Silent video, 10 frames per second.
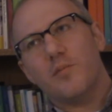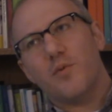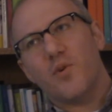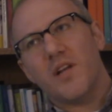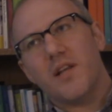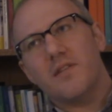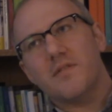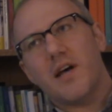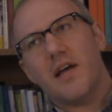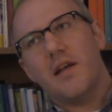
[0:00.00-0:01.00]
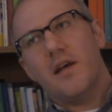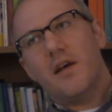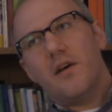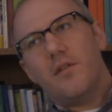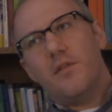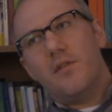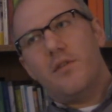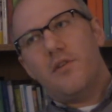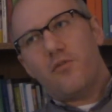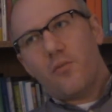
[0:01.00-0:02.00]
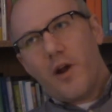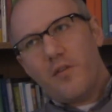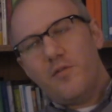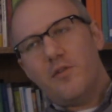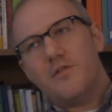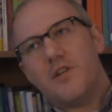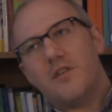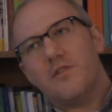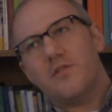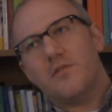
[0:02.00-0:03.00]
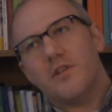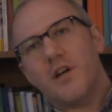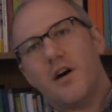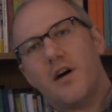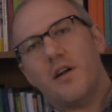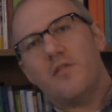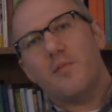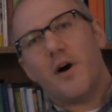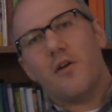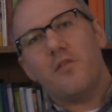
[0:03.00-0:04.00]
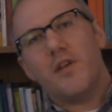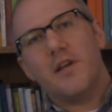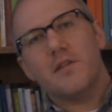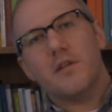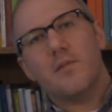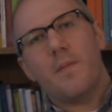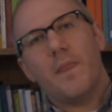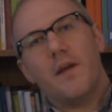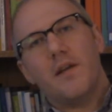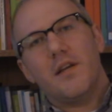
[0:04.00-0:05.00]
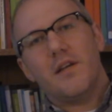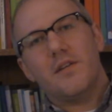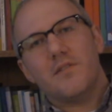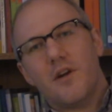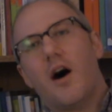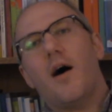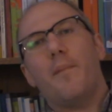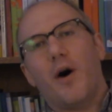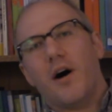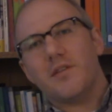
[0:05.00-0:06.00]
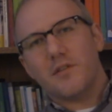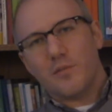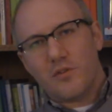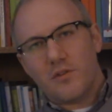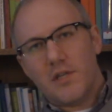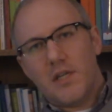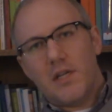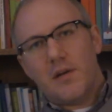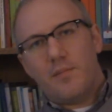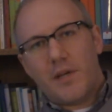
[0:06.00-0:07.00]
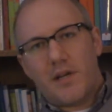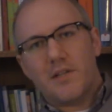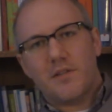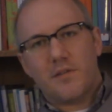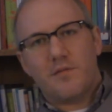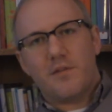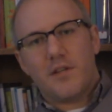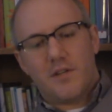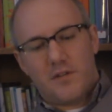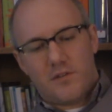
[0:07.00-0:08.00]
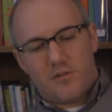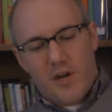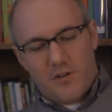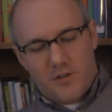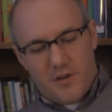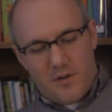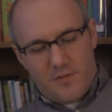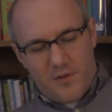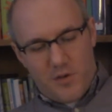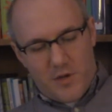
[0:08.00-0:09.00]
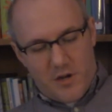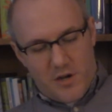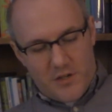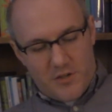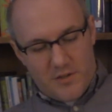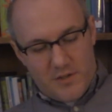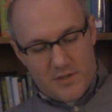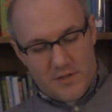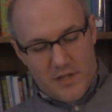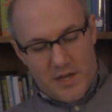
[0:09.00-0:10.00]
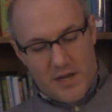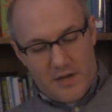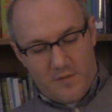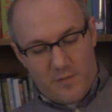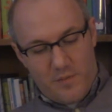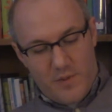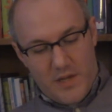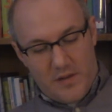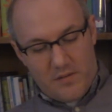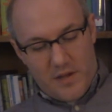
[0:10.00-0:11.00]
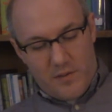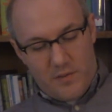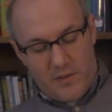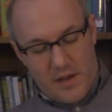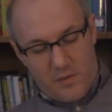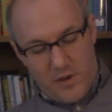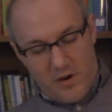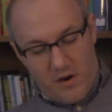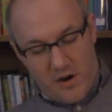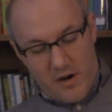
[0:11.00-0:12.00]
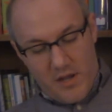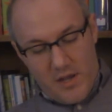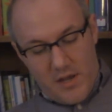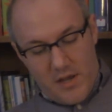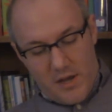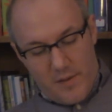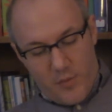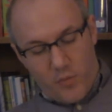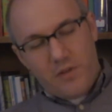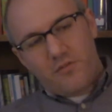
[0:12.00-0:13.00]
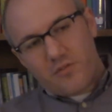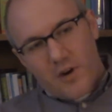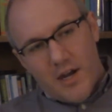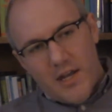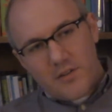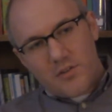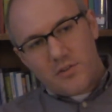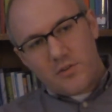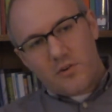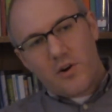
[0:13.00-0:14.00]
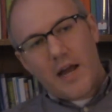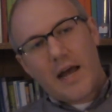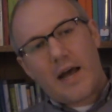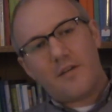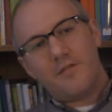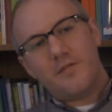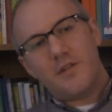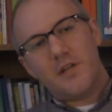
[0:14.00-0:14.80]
point, is that this refuge into the God of monotheism is not possible because of the structure of human consciousness and the kind of beings that we are. We've tried to craft